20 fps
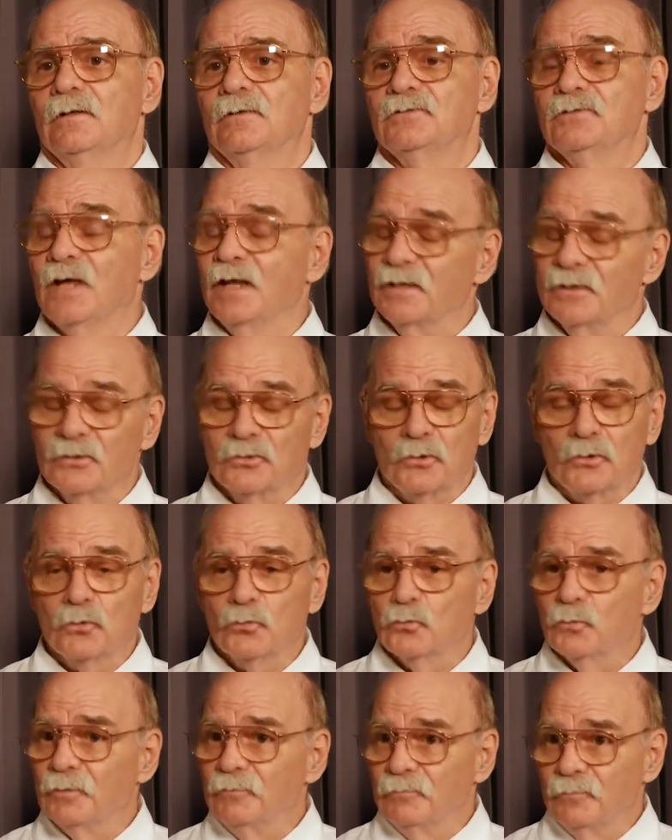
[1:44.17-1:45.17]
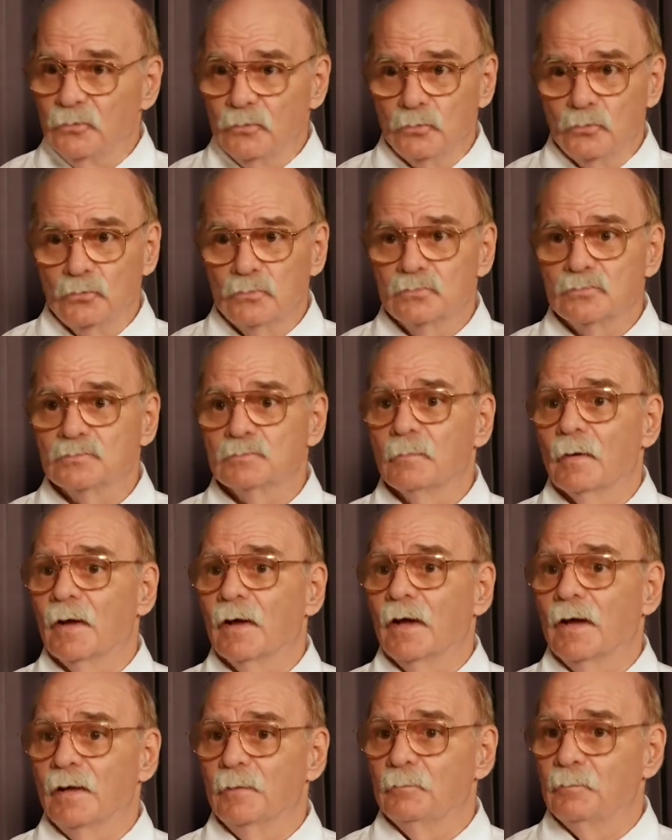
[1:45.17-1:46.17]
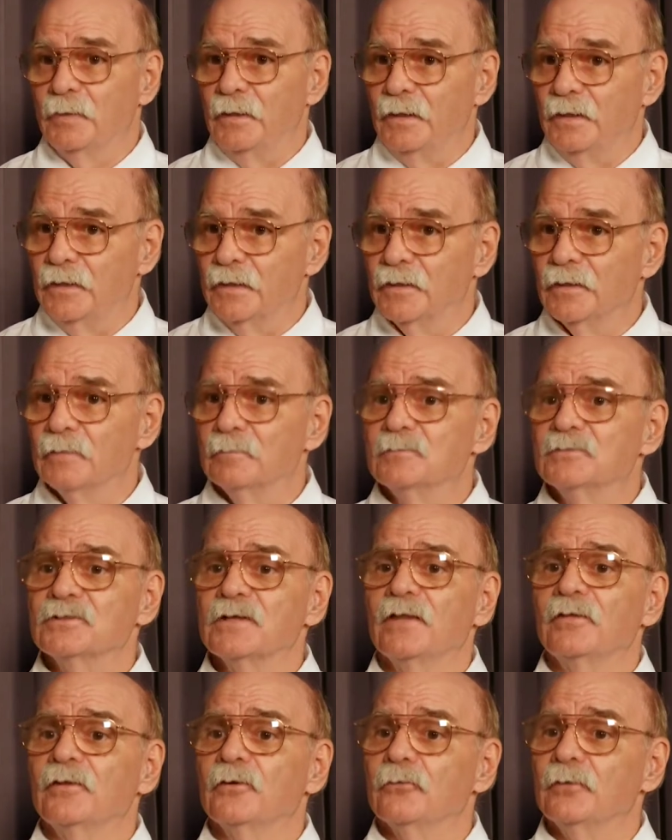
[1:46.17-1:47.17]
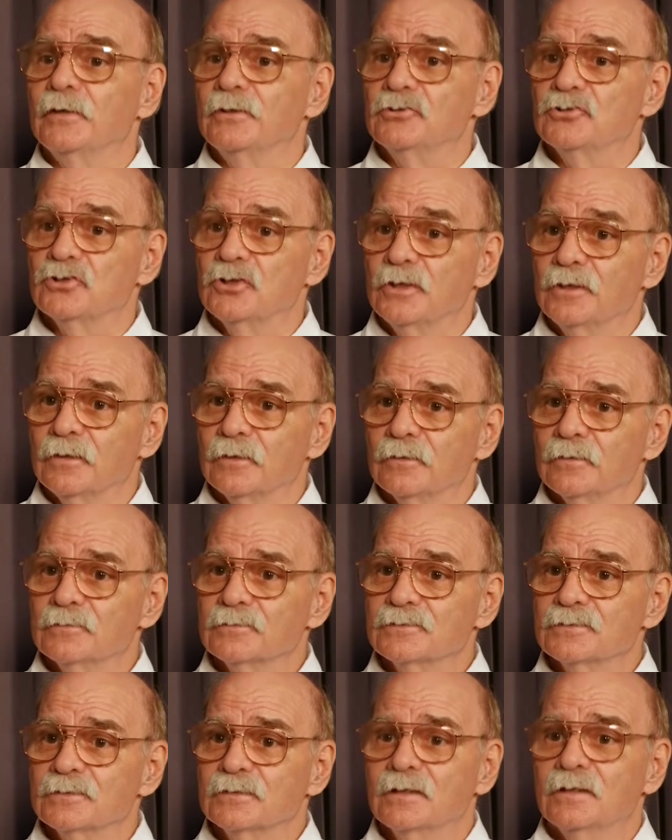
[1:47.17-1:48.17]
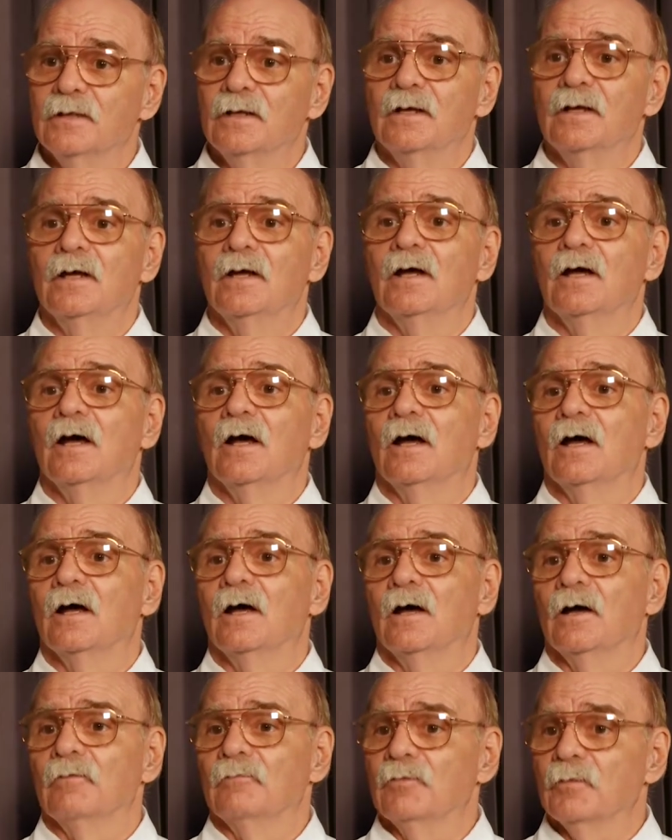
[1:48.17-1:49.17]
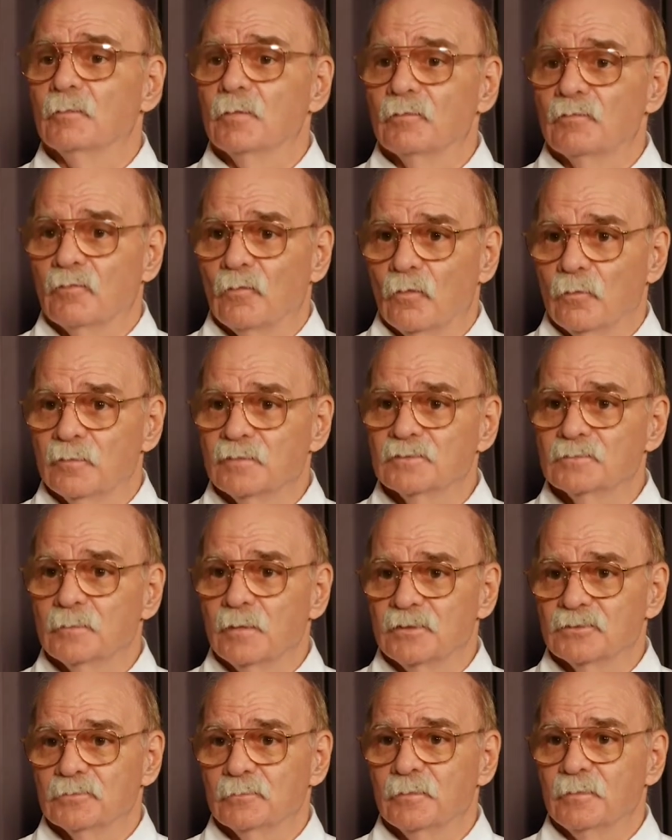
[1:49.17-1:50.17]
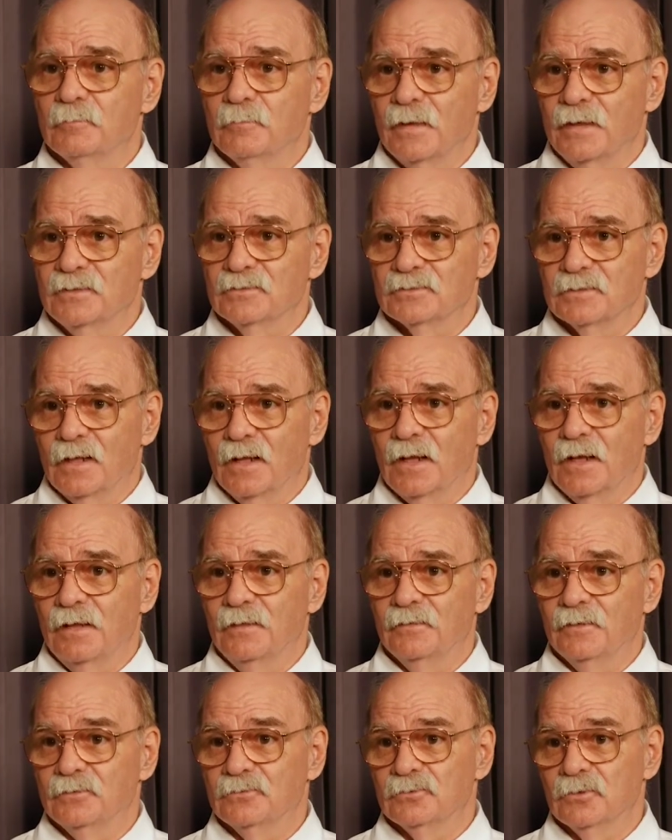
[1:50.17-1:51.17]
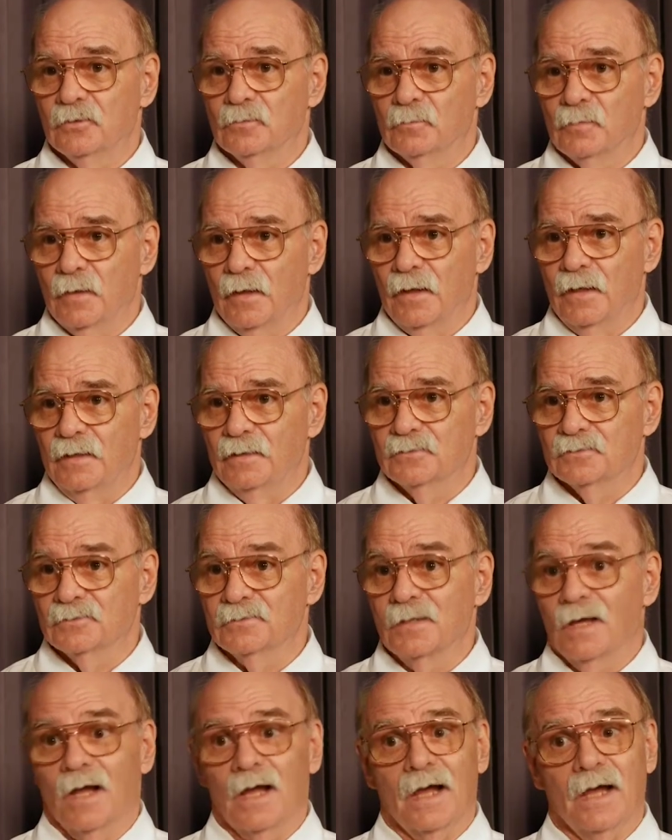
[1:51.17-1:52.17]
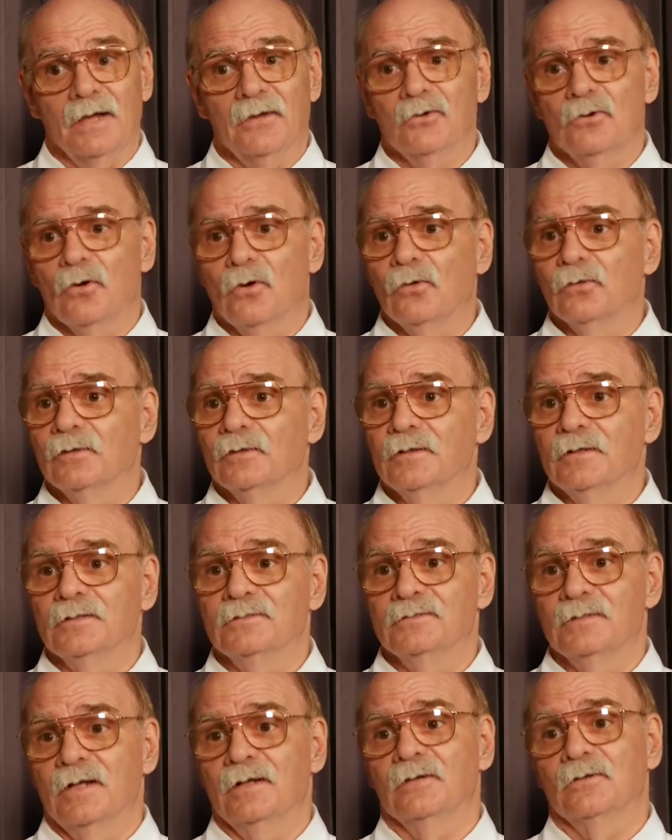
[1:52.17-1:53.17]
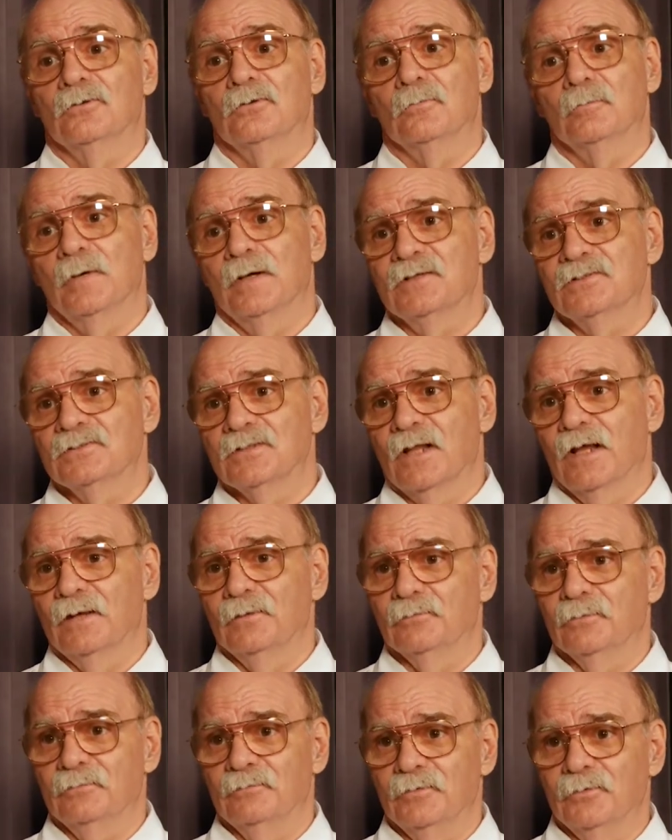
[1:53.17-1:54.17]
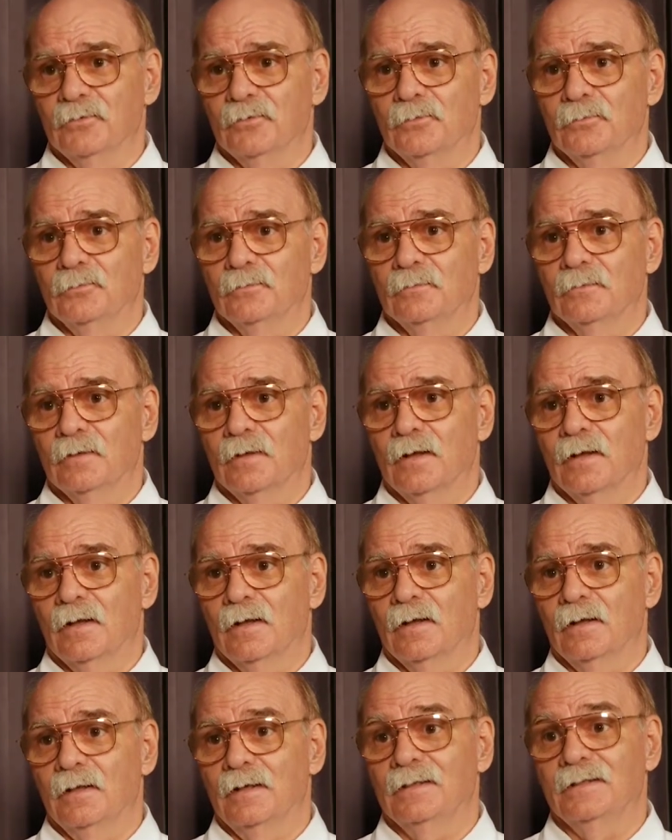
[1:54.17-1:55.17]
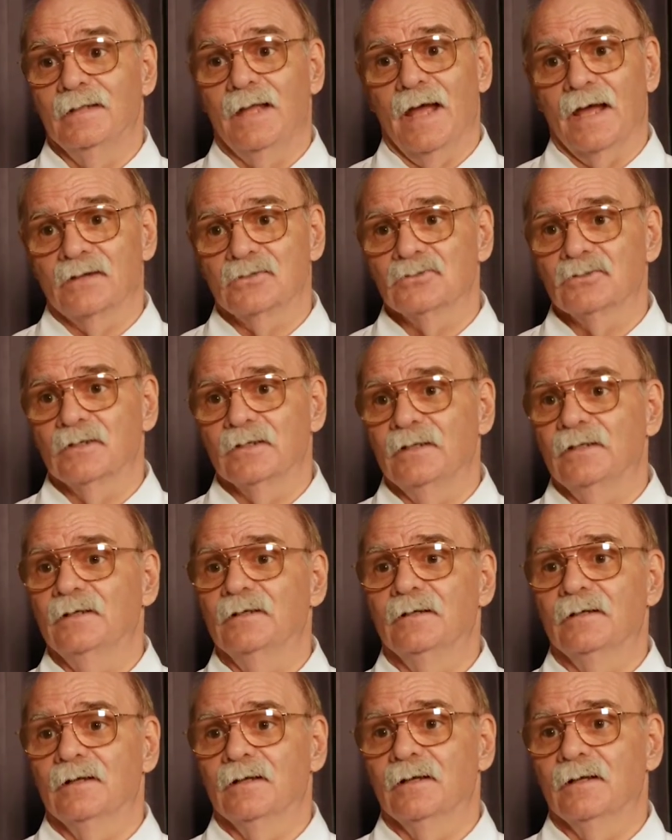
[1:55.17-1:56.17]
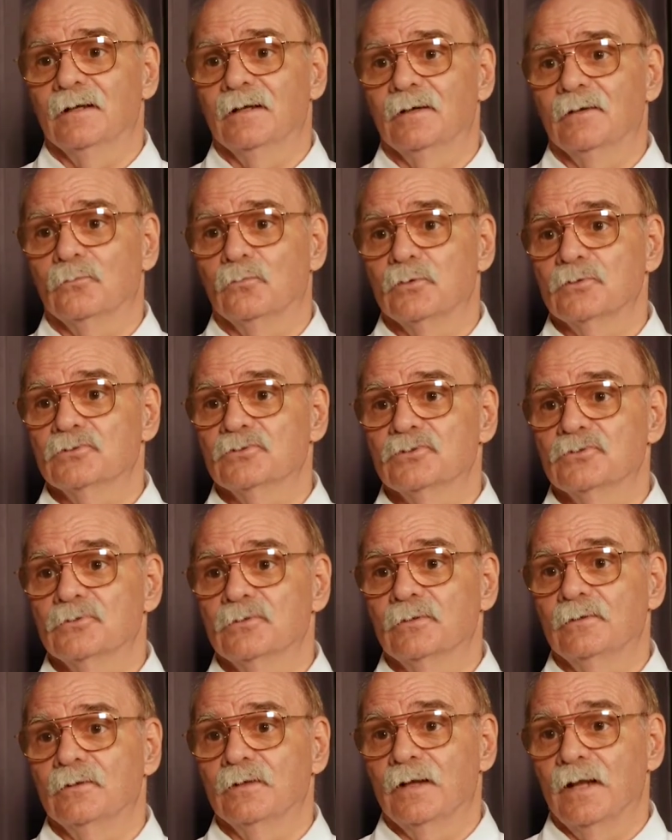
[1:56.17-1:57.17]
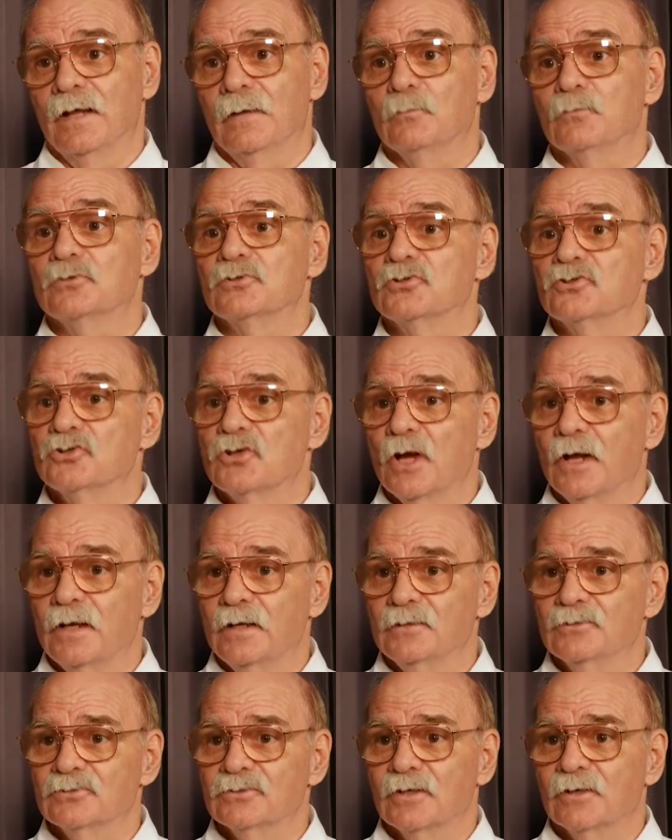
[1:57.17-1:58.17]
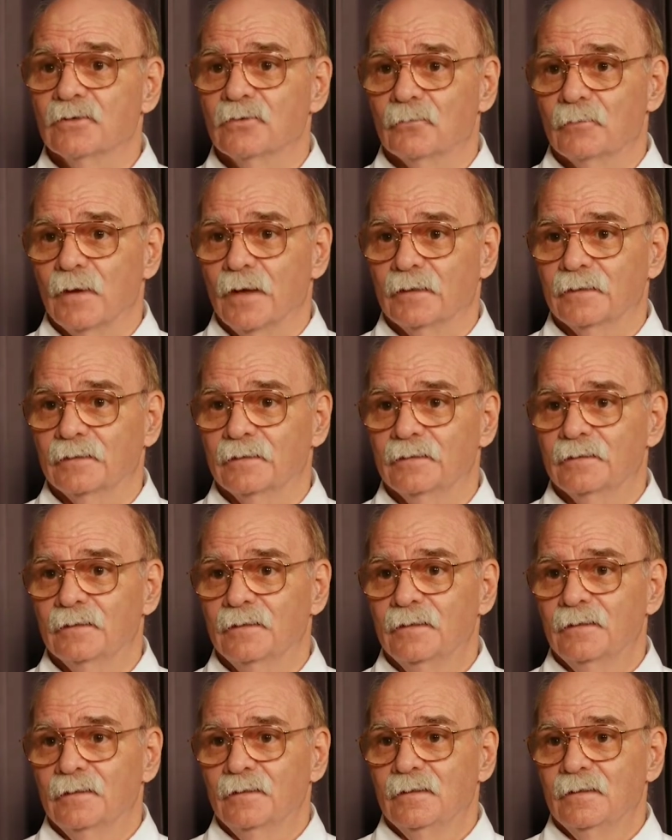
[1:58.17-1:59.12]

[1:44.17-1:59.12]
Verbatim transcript: technical reviews by PMs and their engineers uh, of the performance measurement baseline that took place. I called it a technical baseline review. Uh, it actually uh, was the name was changed and corrected